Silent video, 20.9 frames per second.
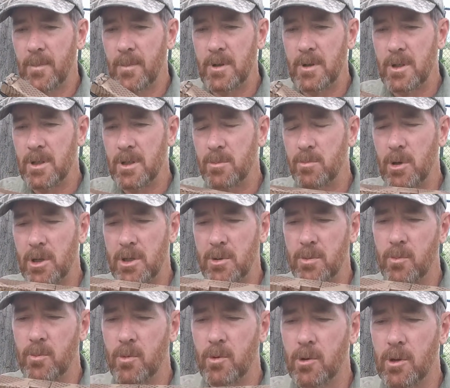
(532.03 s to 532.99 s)
This is
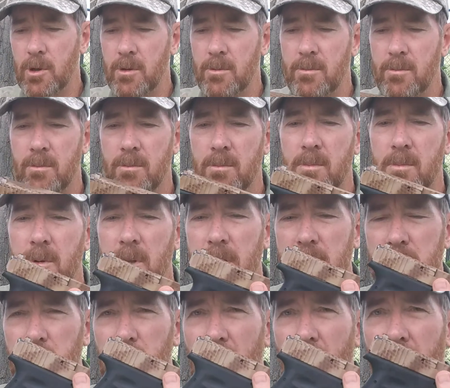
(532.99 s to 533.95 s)
less
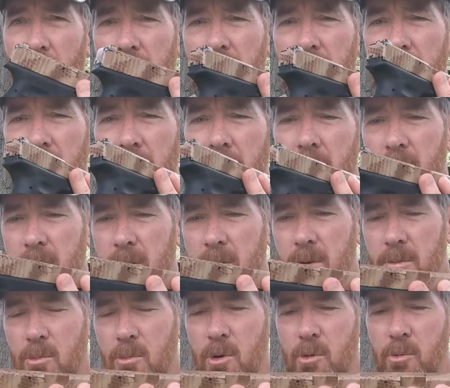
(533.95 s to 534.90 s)
blocky now.
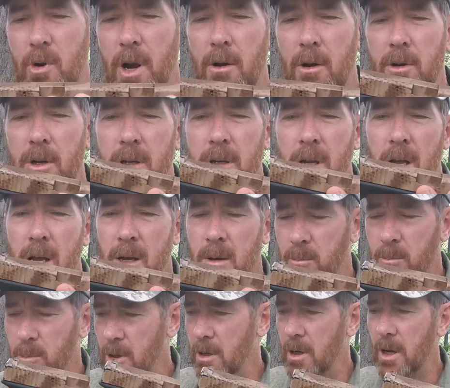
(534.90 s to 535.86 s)
It's more rounded.
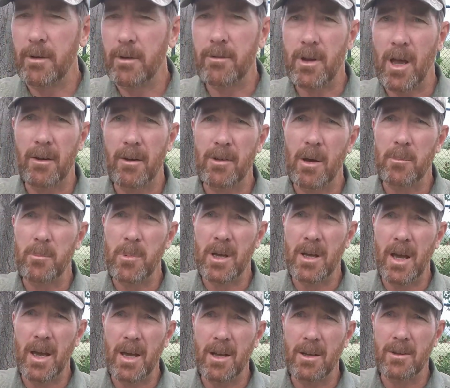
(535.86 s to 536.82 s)
But I've got
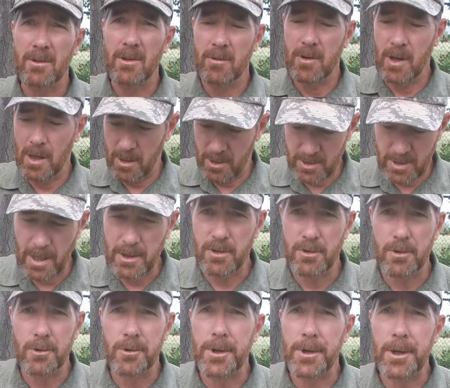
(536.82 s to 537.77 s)
big hands. I've got a
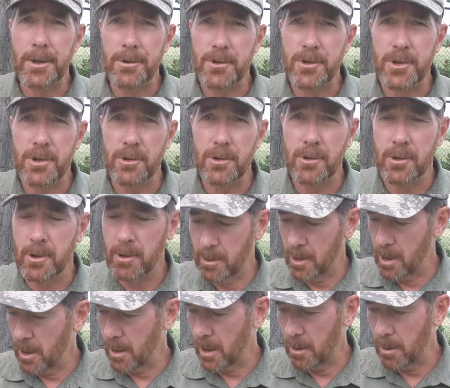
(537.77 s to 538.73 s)
size 13 shoe.
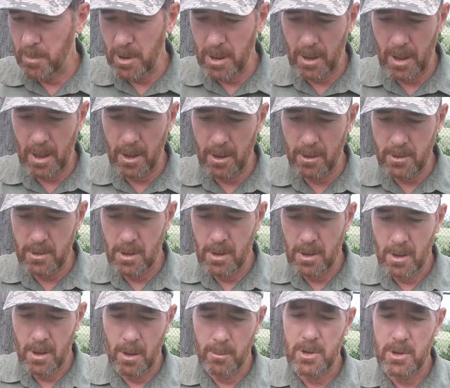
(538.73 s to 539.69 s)
I got big hands.
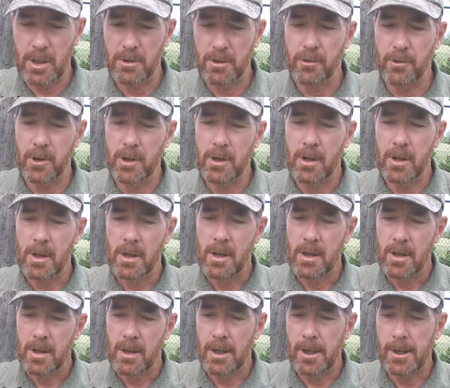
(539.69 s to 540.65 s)
I'm 6 foot.
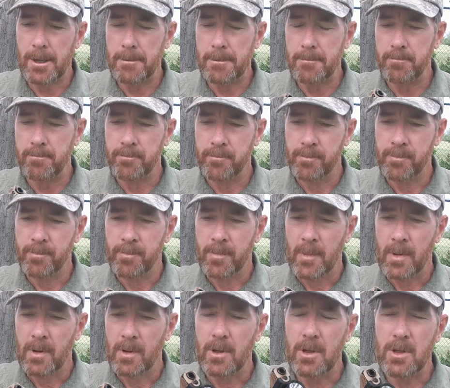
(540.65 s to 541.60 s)

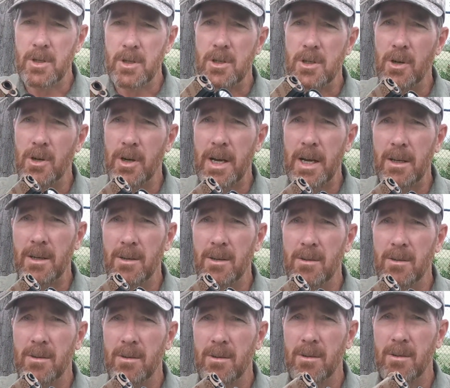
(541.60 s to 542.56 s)
This is great.
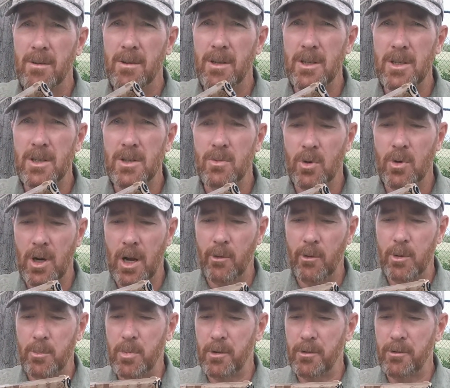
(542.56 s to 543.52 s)
This is what I
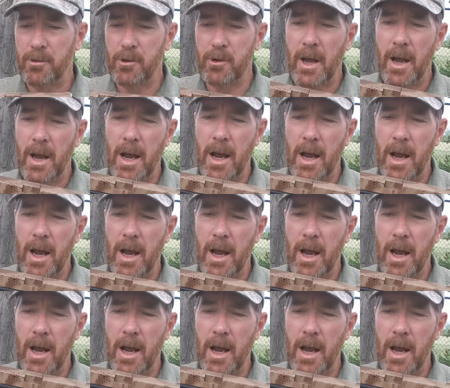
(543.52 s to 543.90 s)
would prefer to